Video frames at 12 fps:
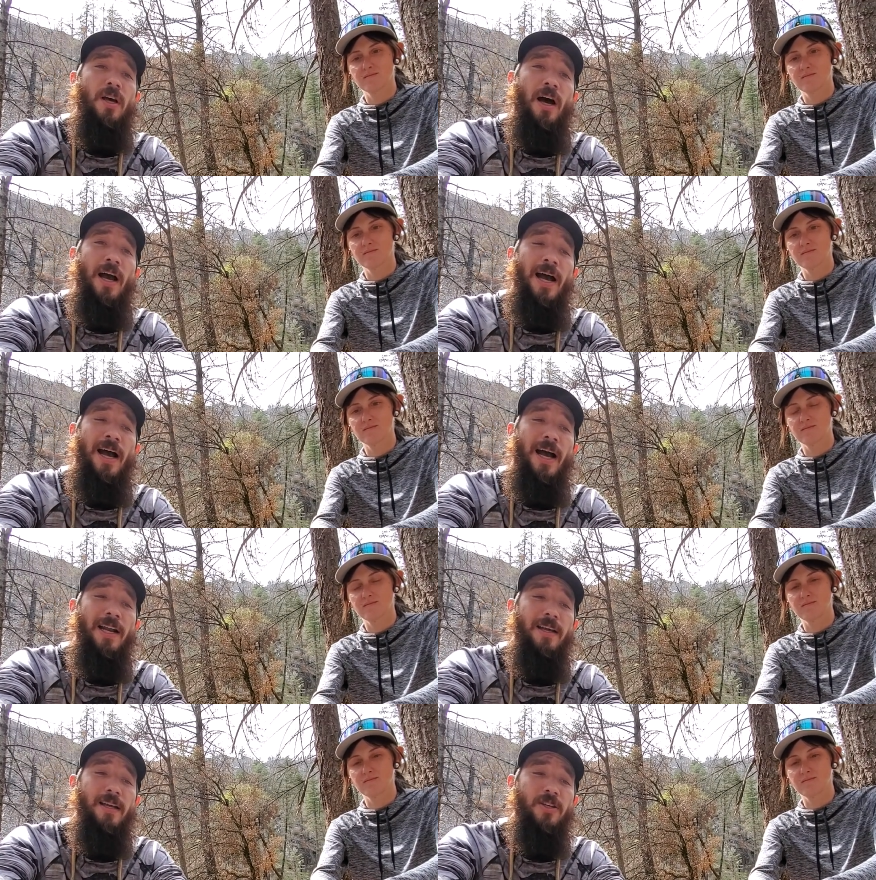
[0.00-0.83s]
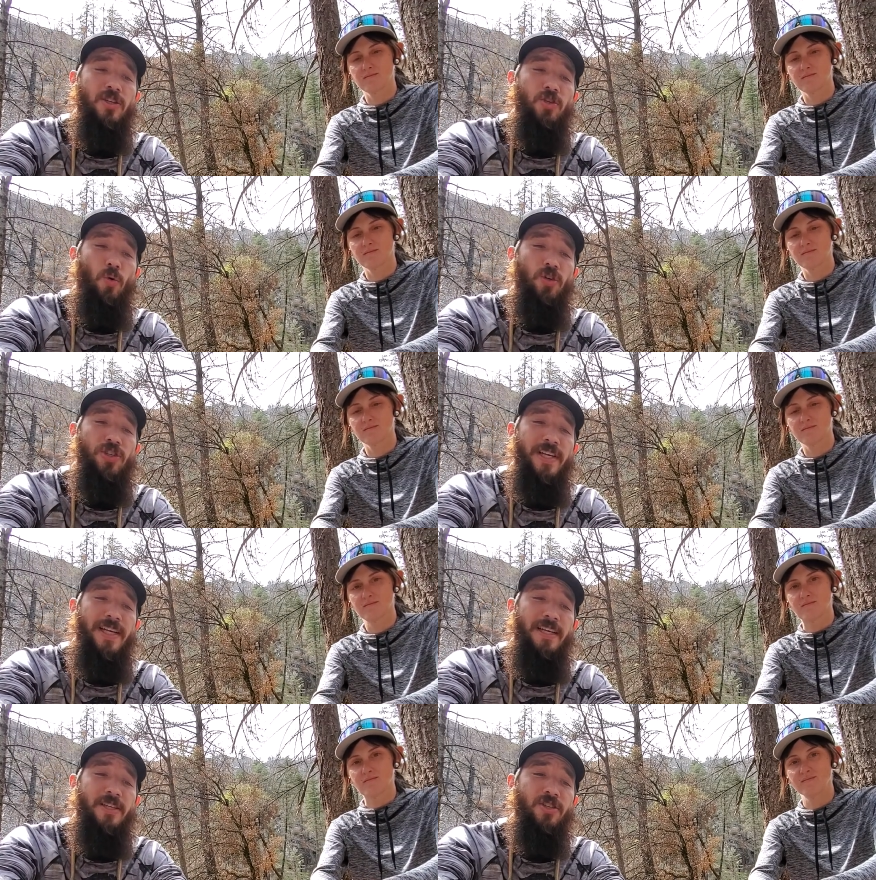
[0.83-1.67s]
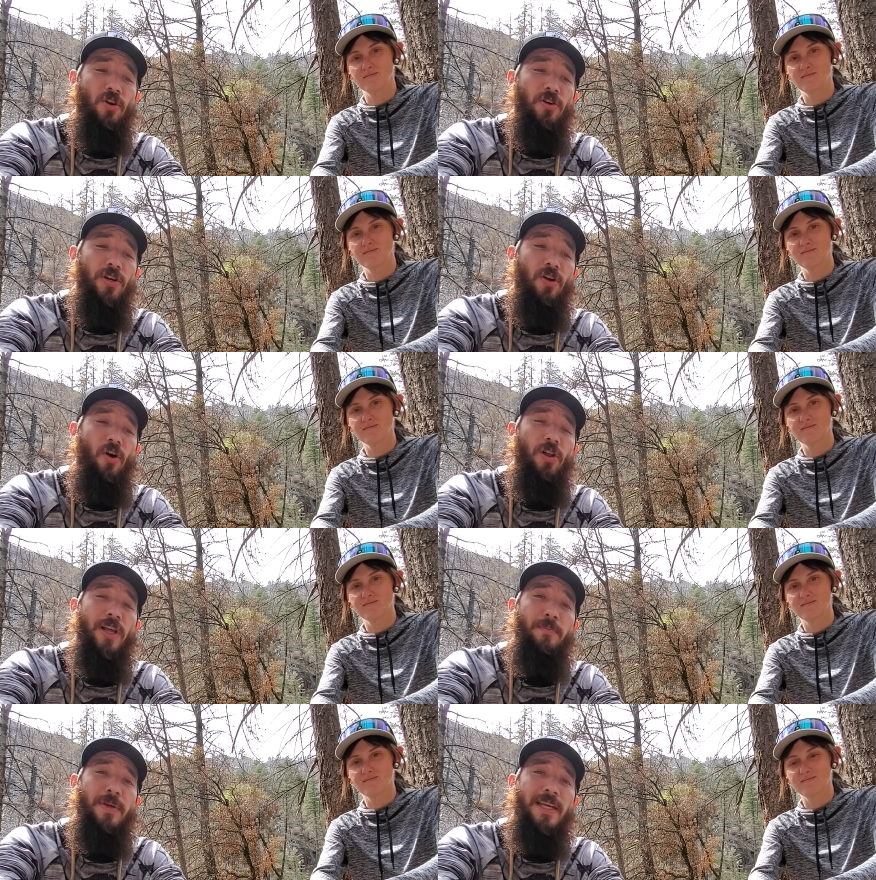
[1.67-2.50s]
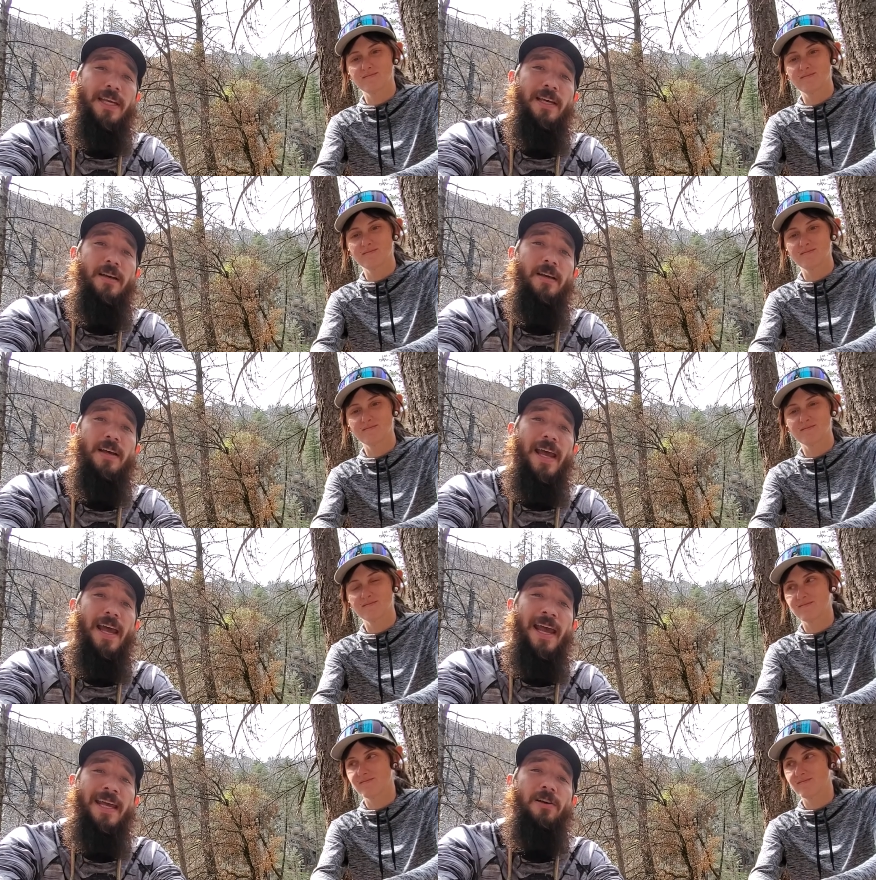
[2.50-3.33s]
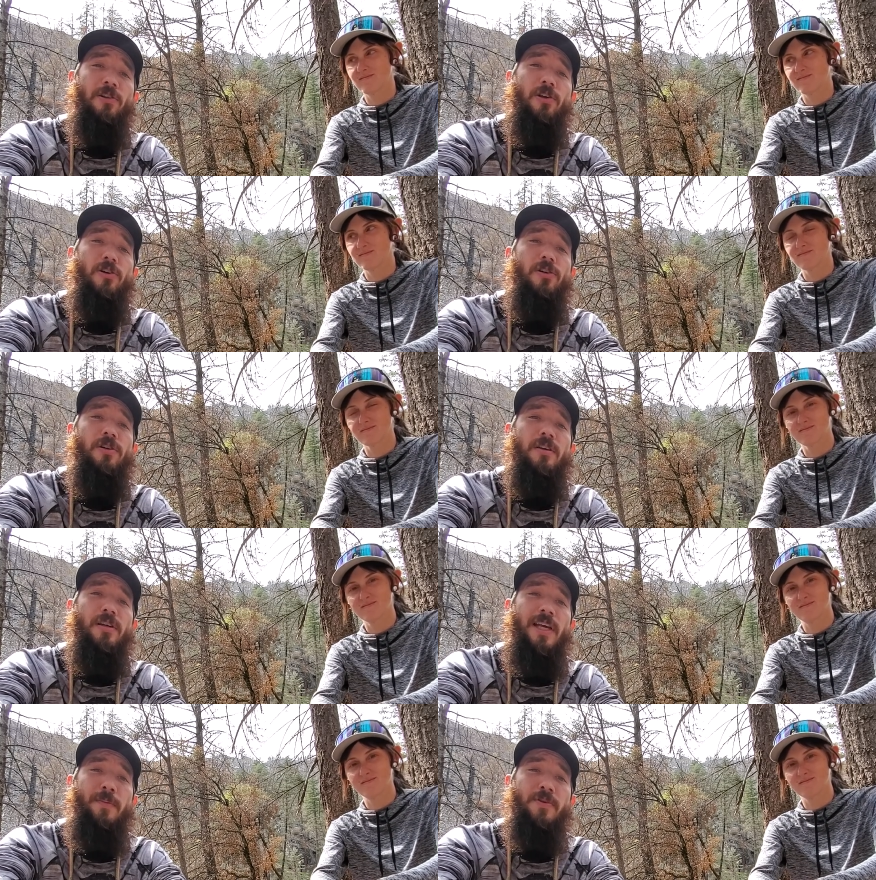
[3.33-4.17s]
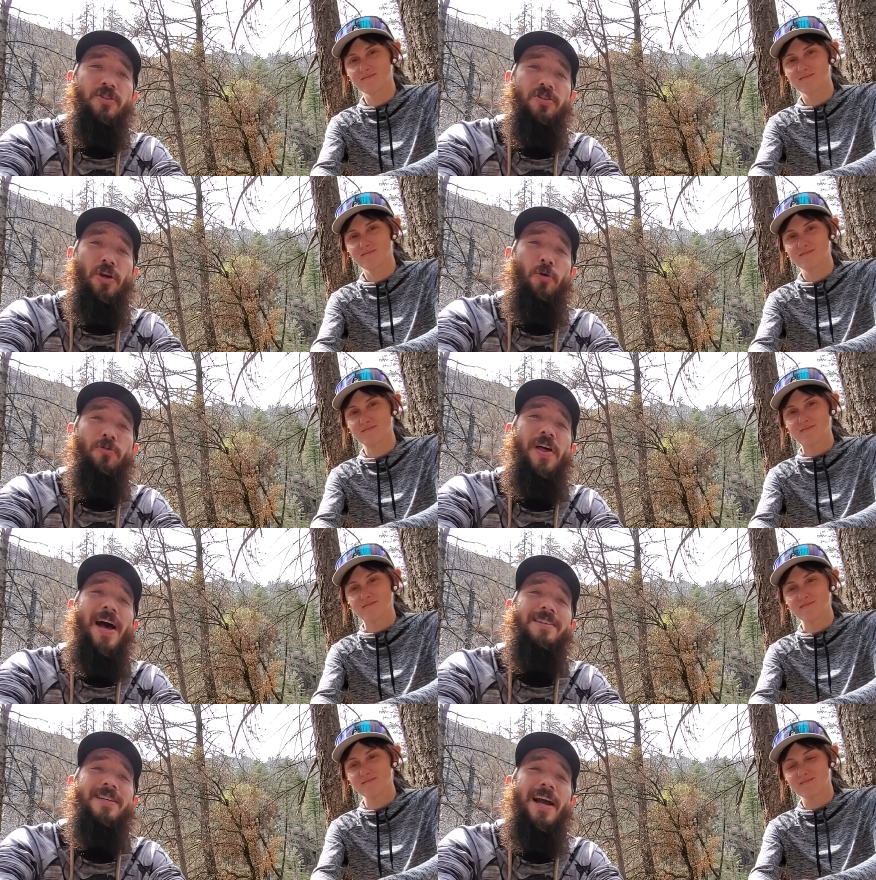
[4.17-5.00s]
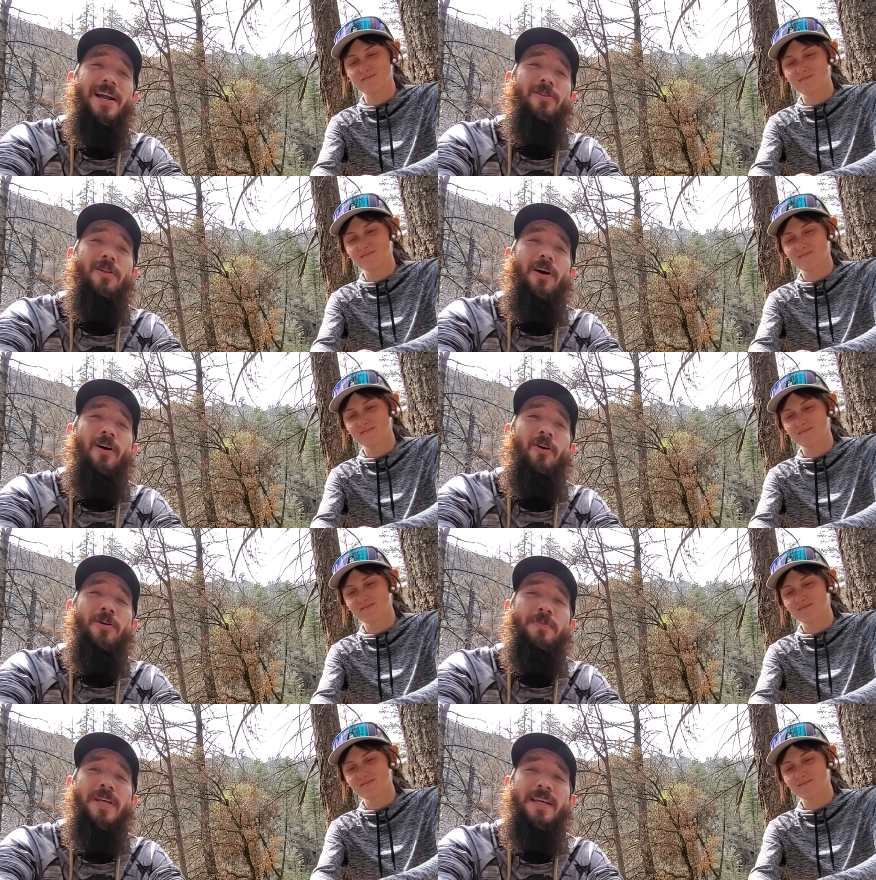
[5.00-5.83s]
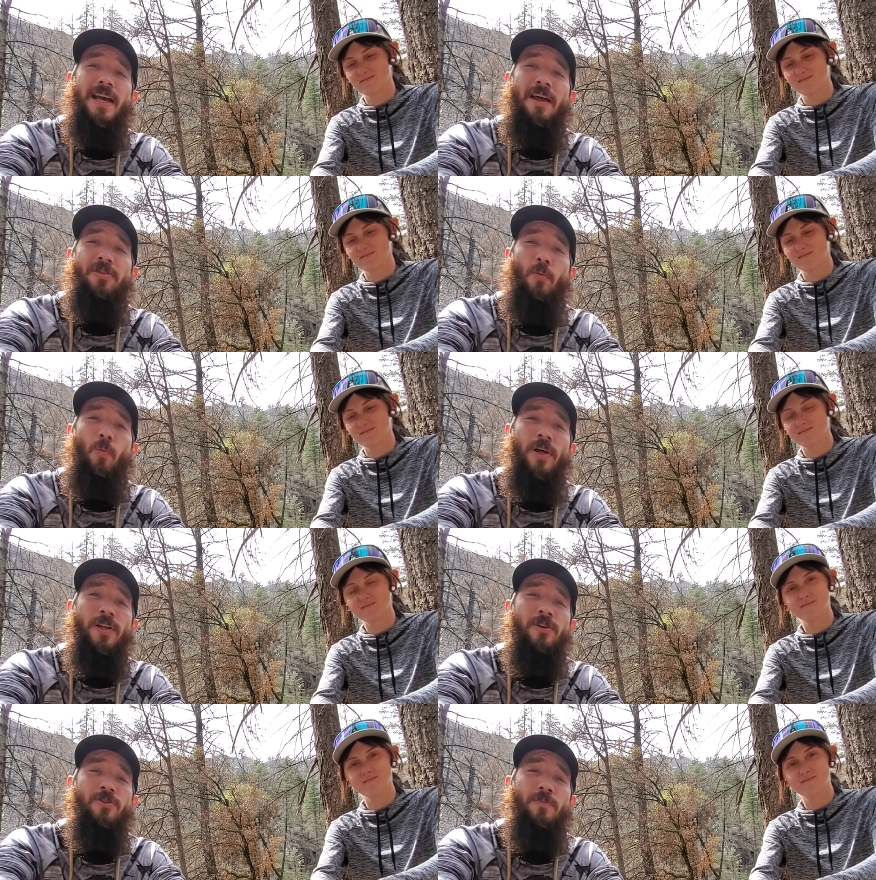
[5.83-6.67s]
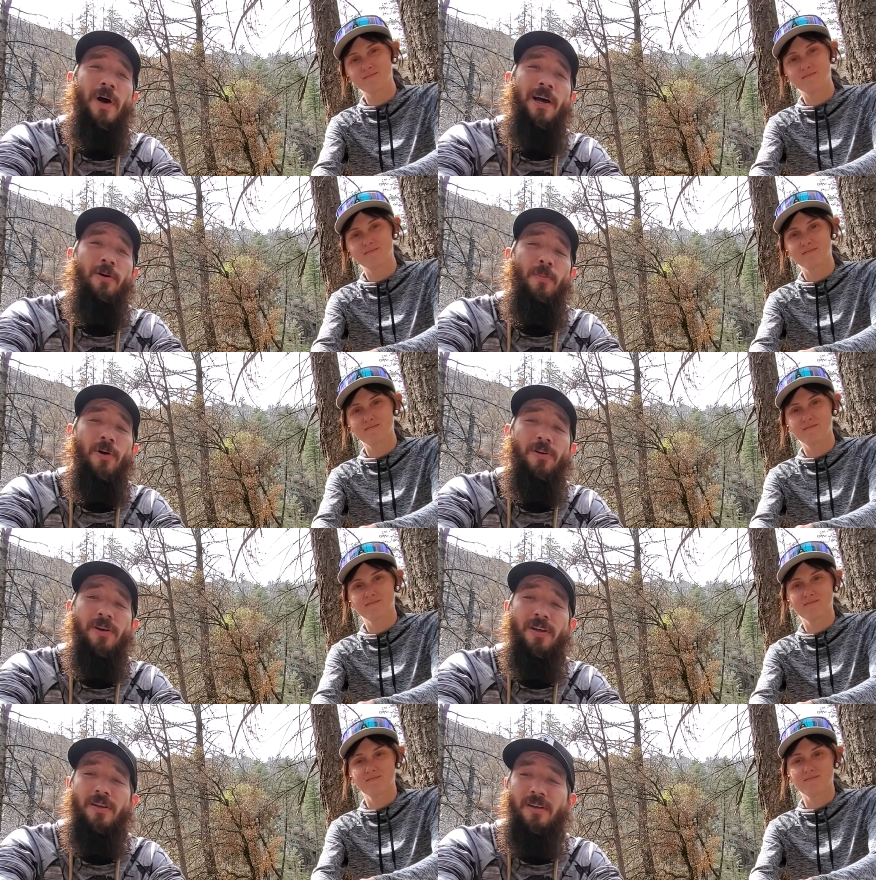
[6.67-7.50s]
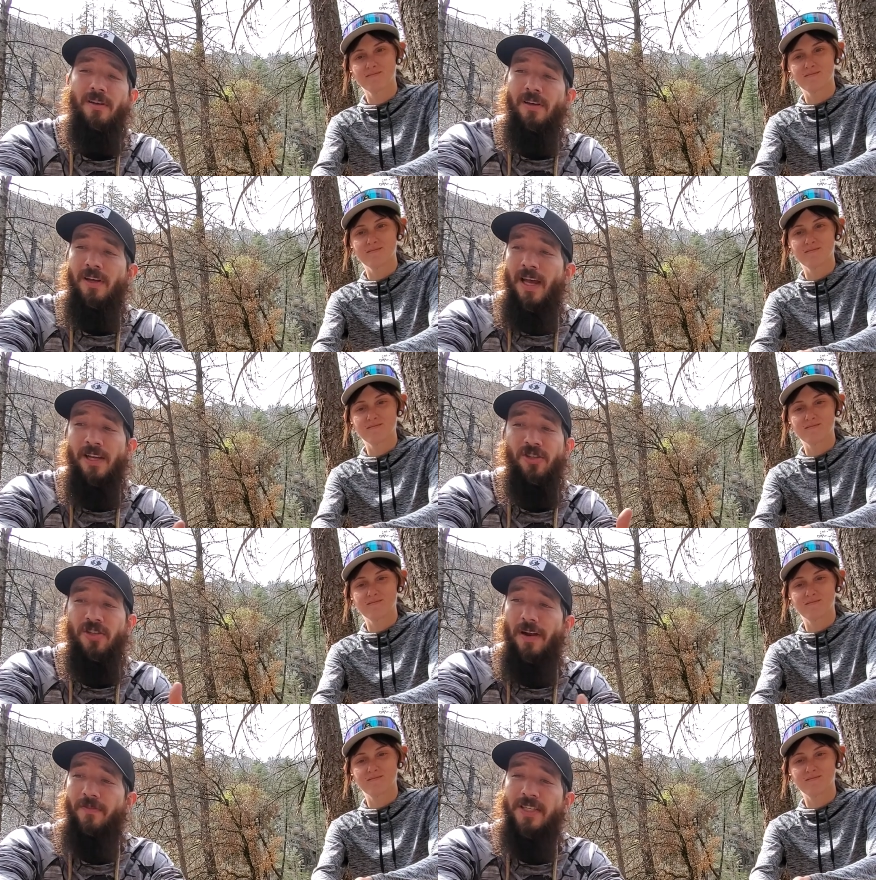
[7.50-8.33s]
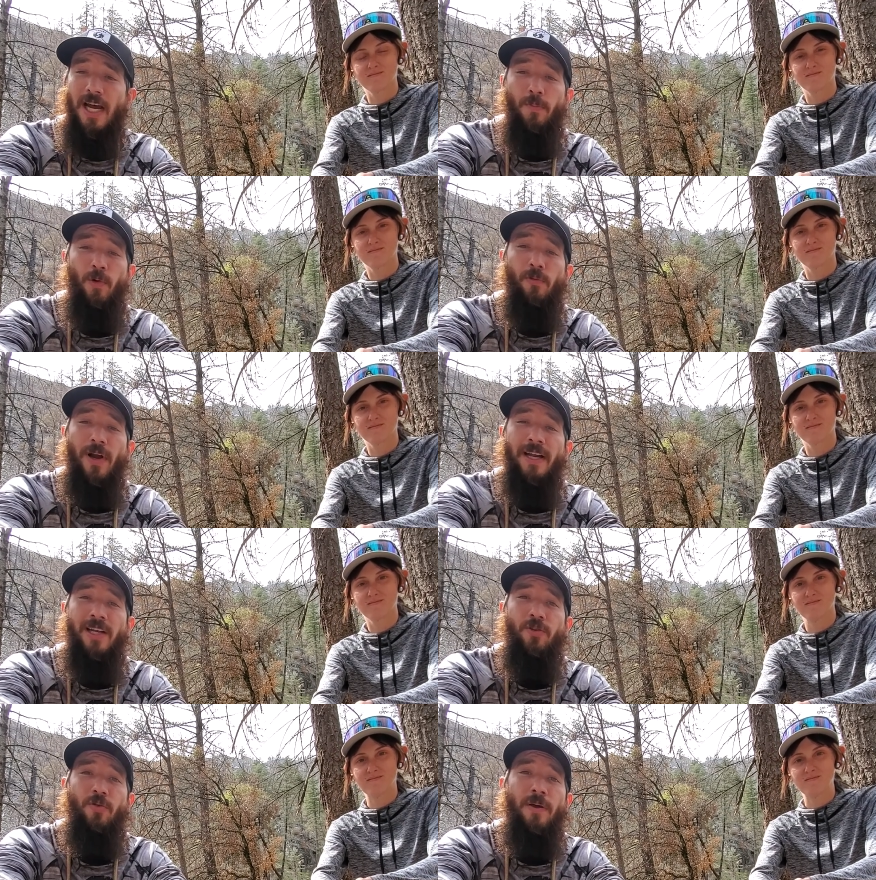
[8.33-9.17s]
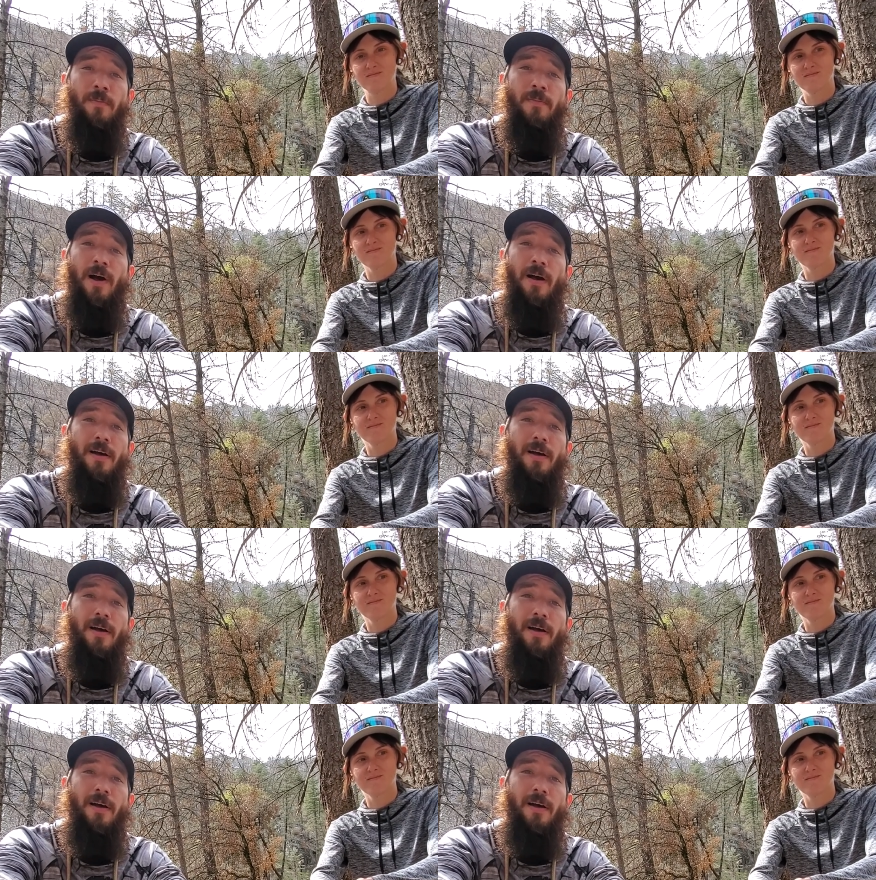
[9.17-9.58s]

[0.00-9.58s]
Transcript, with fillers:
Speaker 1: I had Sorchi started calling me Angler. He bestowed that title on me at the 100 mile mark. And just every time we ran into him,